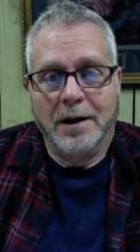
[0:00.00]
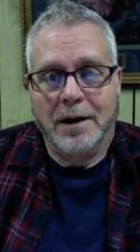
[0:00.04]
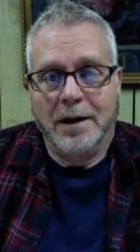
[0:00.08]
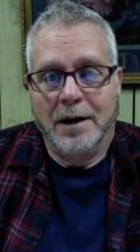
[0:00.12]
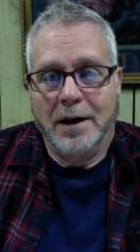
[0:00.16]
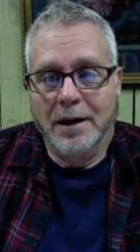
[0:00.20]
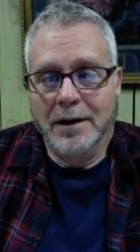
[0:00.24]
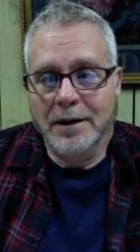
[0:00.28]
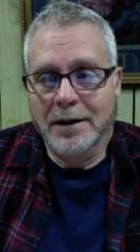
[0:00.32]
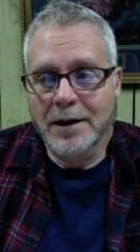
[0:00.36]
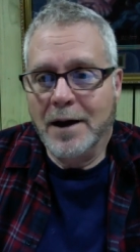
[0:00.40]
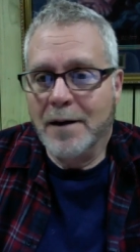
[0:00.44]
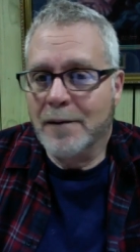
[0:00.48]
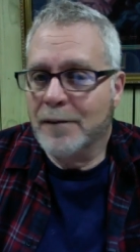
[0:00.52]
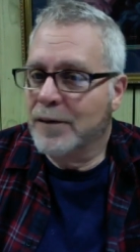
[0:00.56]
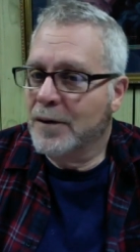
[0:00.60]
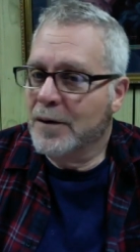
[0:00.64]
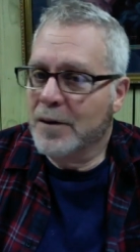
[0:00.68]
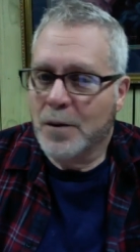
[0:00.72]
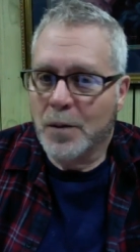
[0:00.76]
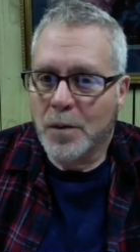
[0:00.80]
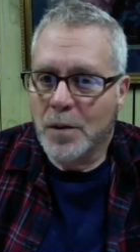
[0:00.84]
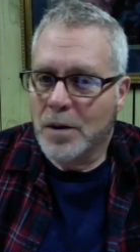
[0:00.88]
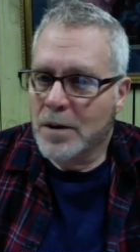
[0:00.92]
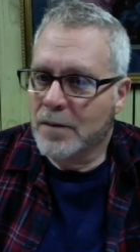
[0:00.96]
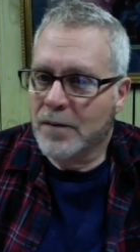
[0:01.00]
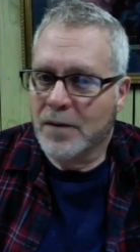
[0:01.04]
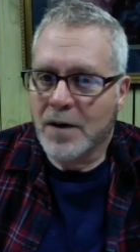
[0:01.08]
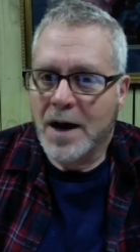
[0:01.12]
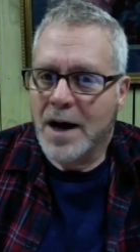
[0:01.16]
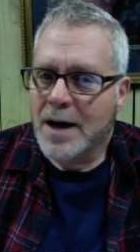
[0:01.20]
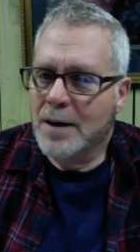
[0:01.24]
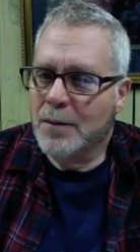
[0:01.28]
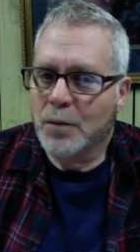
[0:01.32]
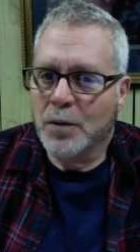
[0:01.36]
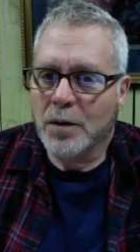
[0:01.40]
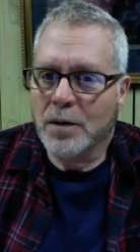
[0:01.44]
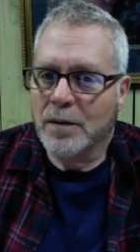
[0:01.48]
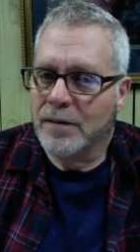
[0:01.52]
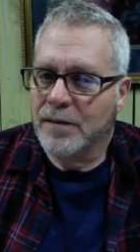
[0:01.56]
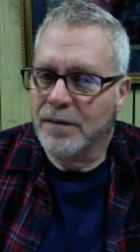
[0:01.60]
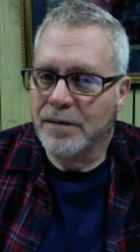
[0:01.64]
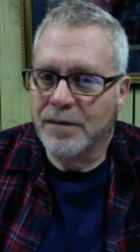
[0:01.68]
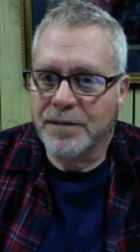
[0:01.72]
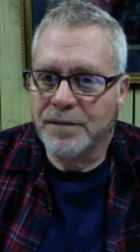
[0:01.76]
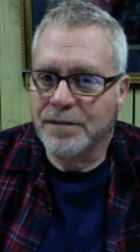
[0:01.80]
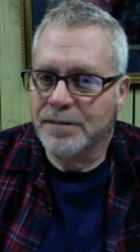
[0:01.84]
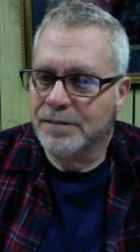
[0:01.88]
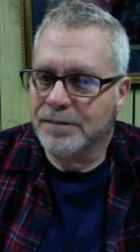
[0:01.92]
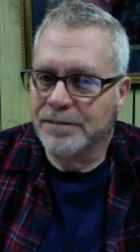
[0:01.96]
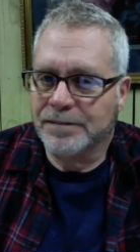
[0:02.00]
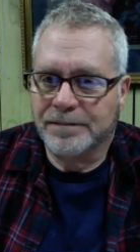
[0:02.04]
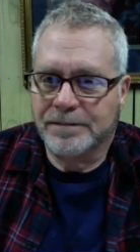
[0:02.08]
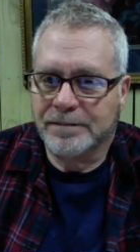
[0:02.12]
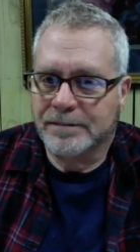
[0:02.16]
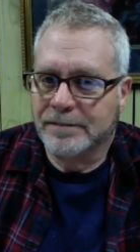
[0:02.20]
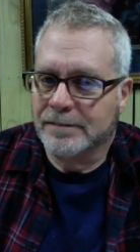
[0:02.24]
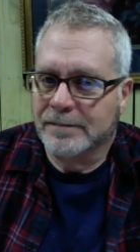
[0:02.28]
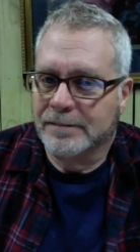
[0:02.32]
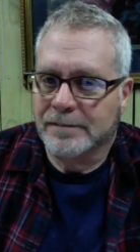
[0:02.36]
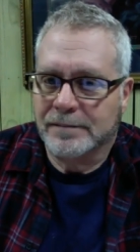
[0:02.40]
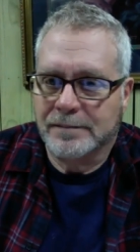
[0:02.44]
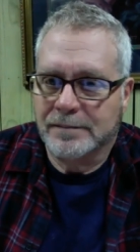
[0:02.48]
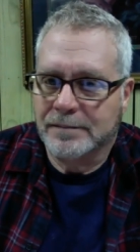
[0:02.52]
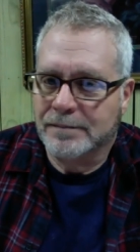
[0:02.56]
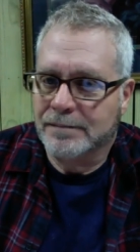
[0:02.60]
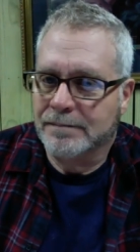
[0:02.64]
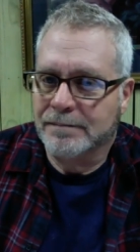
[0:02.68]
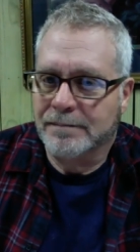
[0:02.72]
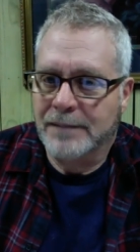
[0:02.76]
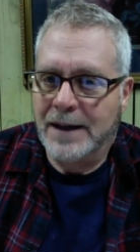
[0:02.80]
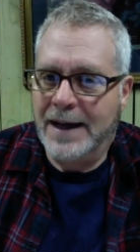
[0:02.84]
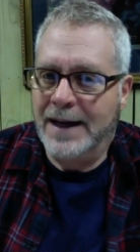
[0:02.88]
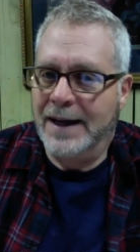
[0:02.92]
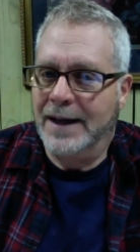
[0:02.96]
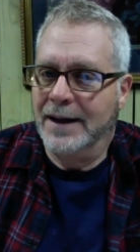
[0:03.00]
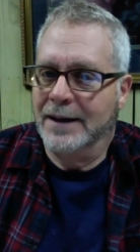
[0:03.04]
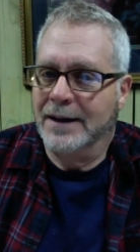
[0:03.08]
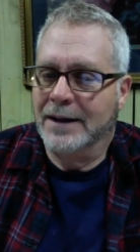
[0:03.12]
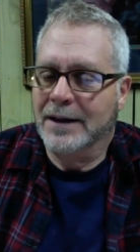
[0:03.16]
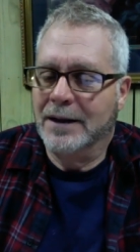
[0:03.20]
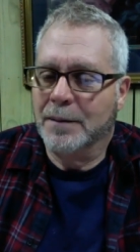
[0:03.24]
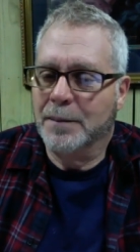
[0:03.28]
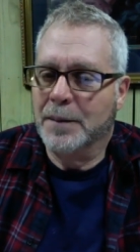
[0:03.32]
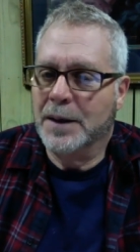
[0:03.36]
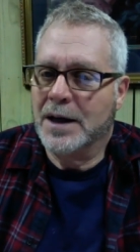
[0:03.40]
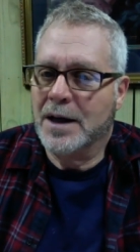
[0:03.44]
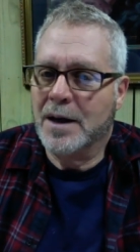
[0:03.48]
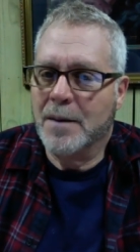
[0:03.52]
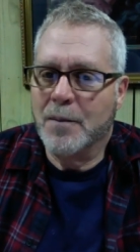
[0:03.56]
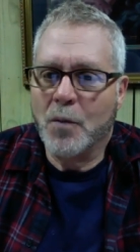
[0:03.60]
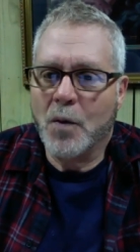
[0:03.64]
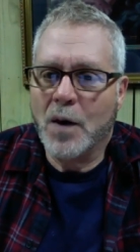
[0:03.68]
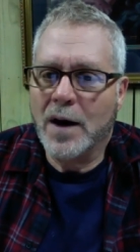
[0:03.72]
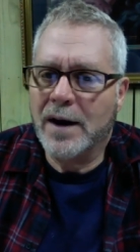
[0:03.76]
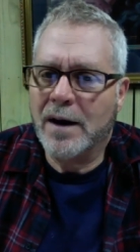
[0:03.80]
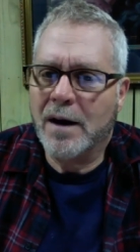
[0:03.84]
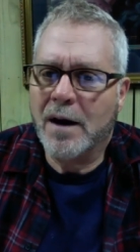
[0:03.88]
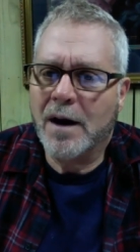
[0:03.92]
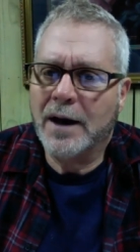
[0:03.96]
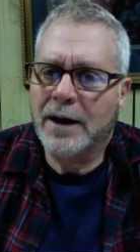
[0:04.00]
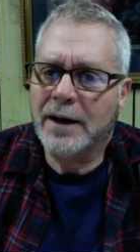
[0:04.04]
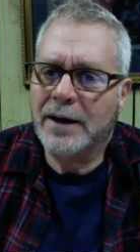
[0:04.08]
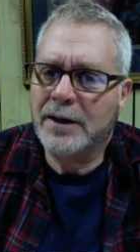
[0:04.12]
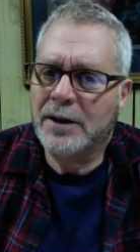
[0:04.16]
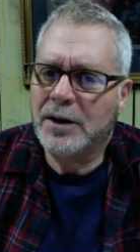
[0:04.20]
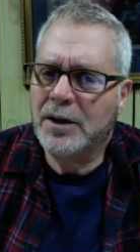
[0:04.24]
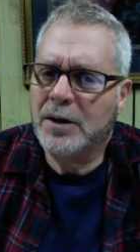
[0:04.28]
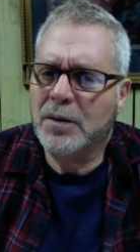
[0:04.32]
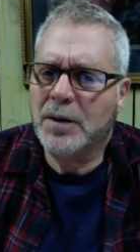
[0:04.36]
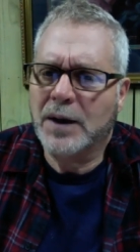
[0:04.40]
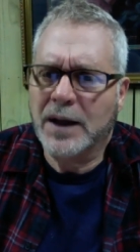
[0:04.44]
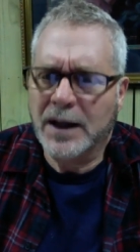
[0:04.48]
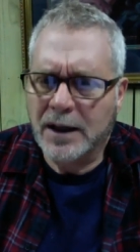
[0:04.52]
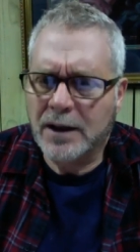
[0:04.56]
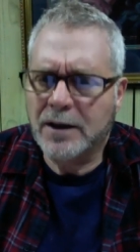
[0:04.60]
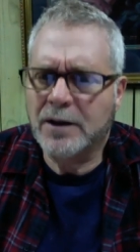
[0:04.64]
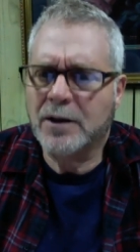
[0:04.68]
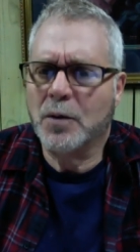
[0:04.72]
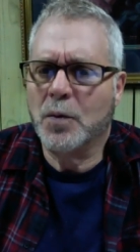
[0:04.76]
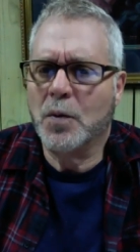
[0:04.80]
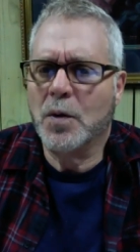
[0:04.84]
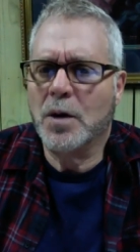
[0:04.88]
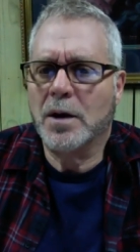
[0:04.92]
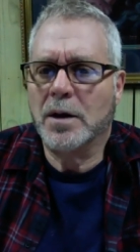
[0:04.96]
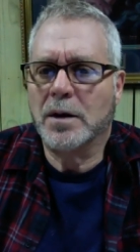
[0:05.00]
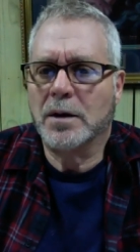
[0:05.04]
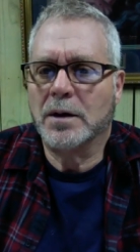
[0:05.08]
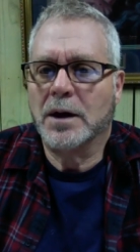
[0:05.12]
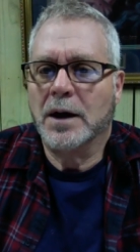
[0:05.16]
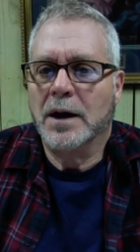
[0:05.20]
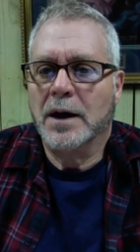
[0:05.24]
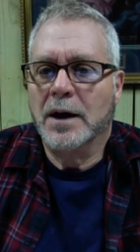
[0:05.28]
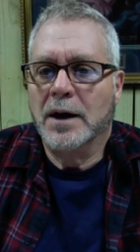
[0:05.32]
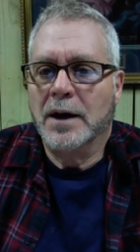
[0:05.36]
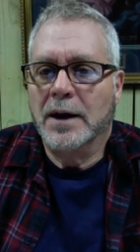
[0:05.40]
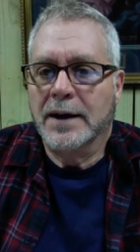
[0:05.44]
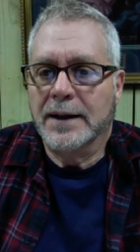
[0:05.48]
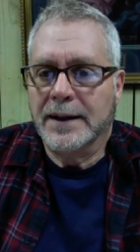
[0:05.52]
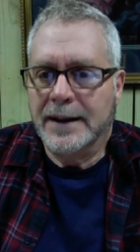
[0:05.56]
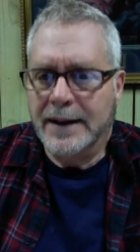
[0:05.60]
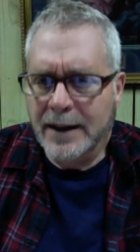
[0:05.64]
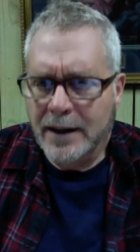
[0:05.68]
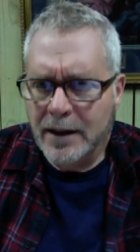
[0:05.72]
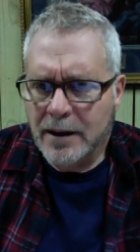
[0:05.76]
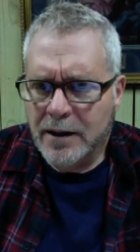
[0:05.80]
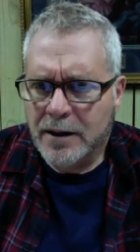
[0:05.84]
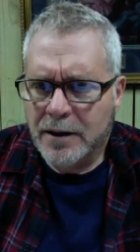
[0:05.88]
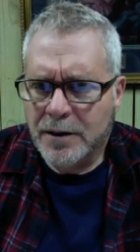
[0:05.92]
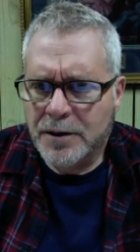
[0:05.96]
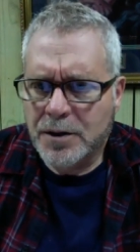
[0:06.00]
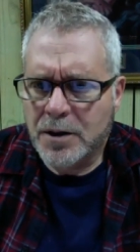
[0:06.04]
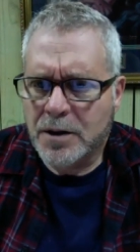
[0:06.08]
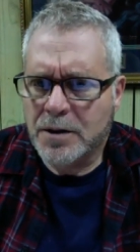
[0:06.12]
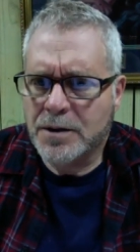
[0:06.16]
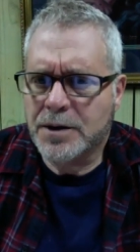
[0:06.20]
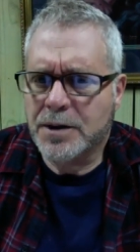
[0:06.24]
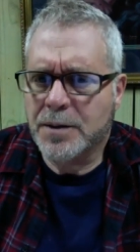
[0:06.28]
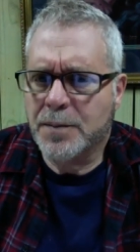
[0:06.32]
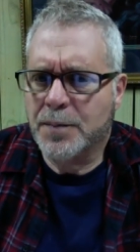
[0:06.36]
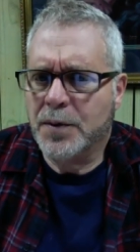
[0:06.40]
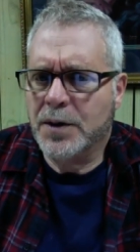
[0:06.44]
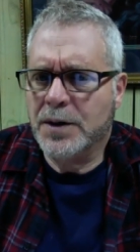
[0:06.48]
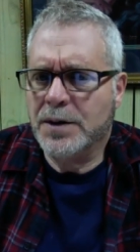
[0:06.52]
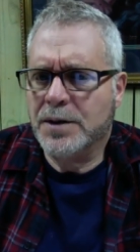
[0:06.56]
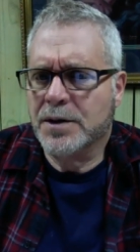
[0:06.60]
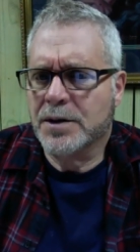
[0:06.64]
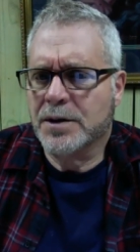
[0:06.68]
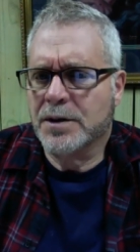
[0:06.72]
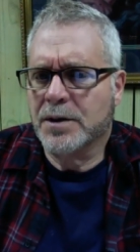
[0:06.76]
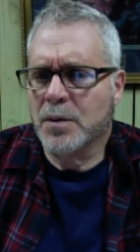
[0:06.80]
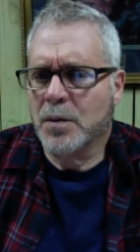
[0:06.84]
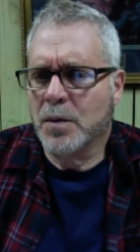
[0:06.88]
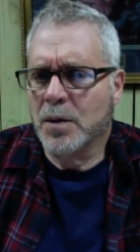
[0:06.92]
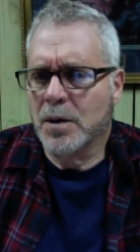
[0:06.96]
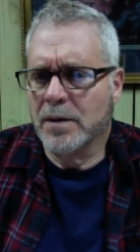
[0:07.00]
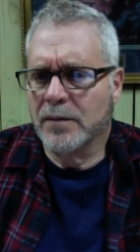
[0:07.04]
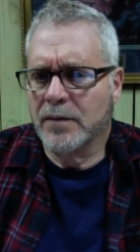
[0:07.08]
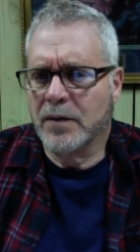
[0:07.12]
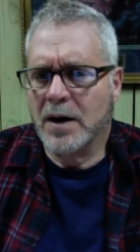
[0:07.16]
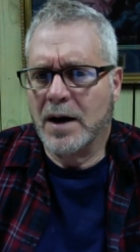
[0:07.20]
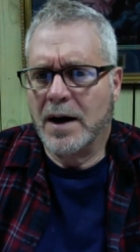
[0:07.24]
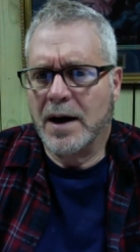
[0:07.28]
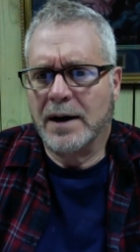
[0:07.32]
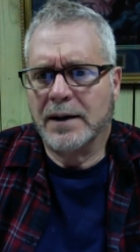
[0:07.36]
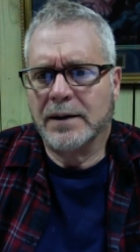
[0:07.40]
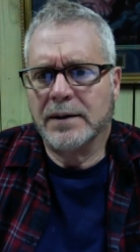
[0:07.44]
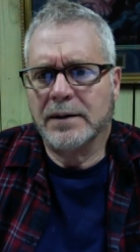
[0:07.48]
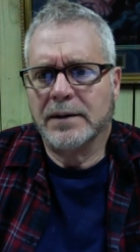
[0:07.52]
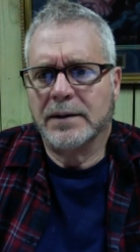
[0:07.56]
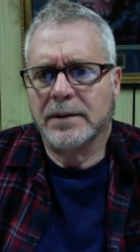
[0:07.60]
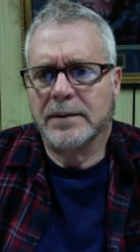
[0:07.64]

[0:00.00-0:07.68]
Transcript: A love for the word of God it'll become white hot in you. Get in the word. Get in a church that preaches the word of God.